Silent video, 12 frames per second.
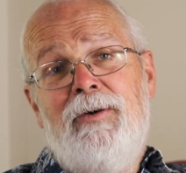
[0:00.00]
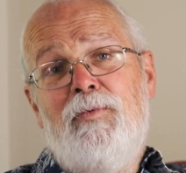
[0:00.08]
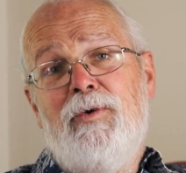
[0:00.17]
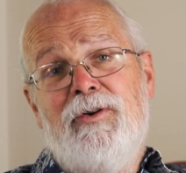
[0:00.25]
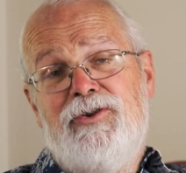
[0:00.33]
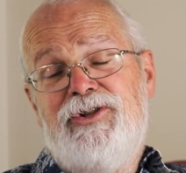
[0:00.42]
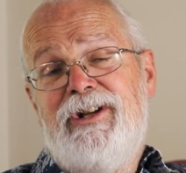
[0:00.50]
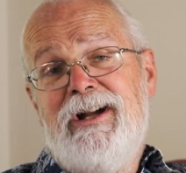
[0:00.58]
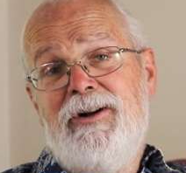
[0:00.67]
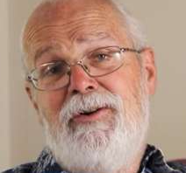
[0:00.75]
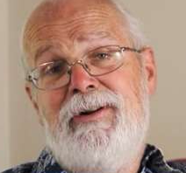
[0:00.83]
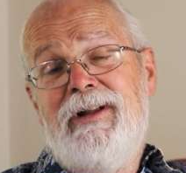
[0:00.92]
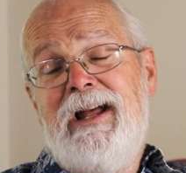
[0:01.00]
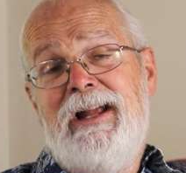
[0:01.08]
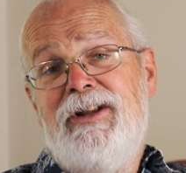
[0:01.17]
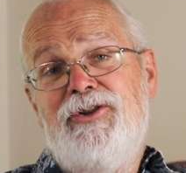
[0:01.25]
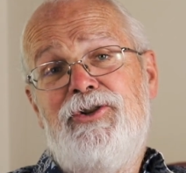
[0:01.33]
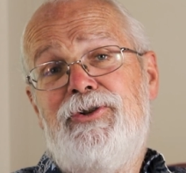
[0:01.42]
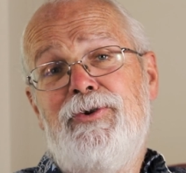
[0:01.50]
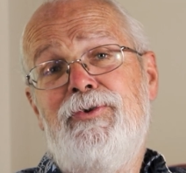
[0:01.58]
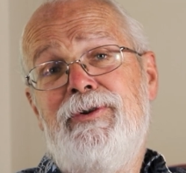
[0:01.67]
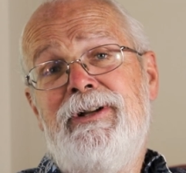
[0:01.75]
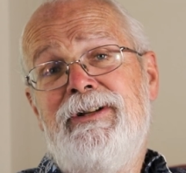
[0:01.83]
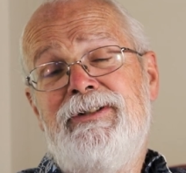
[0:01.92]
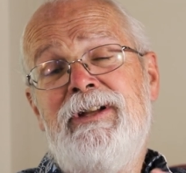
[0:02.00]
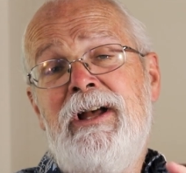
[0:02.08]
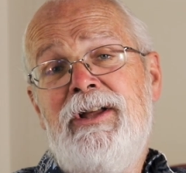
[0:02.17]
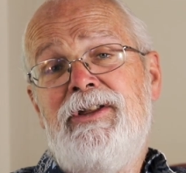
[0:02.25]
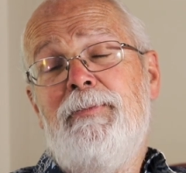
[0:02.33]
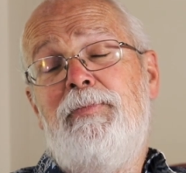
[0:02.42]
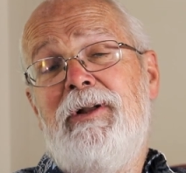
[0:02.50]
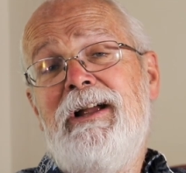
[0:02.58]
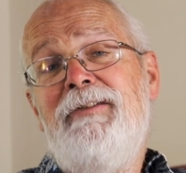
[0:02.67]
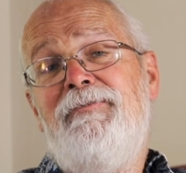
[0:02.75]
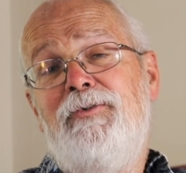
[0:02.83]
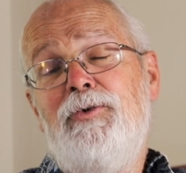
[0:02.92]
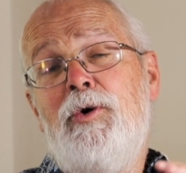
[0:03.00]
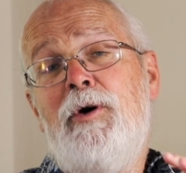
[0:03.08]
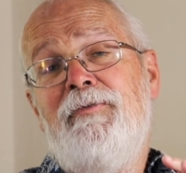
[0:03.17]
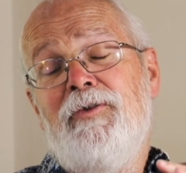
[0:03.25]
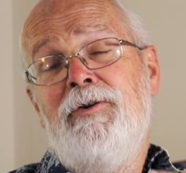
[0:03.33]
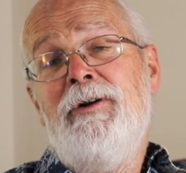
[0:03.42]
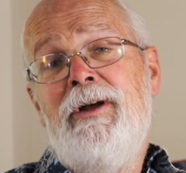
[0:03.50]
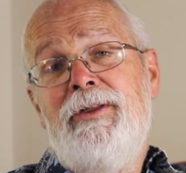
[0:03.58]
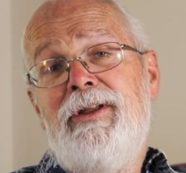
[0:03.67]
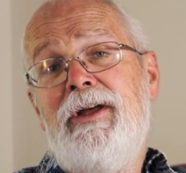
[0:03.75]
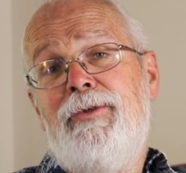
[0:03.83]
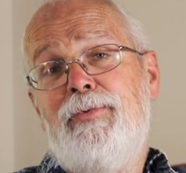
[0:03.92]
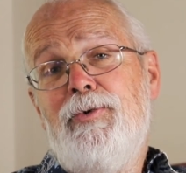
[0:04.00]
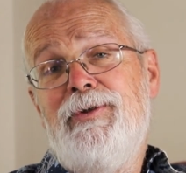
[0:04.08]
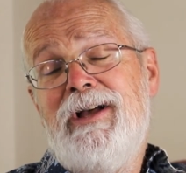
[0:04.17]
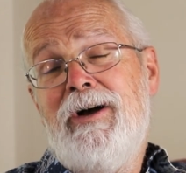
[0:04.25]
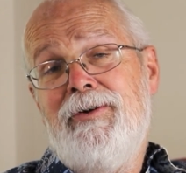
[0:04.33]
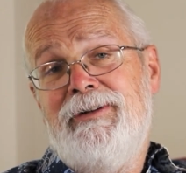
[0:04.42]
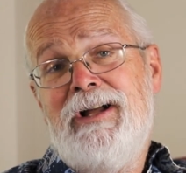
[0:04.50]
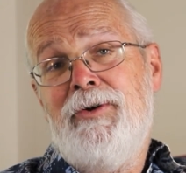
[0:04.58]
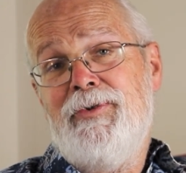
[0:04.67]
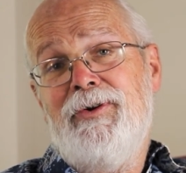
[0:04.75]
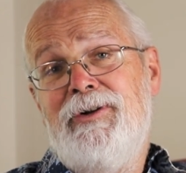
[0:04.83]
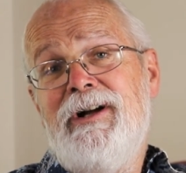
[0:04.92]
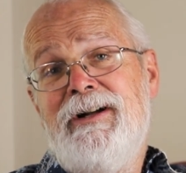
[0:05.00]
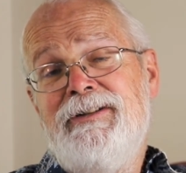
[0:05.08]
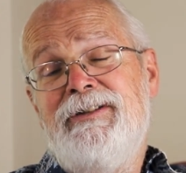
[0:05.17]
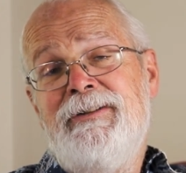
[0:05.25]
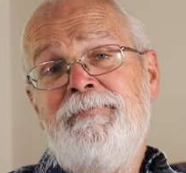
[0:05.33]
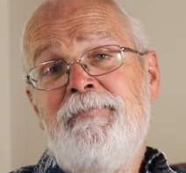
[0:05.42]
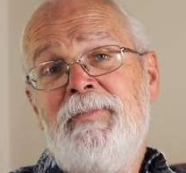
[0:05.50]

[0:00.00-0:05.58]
were scared, and as soon as the plane flew over, they threw down their guns,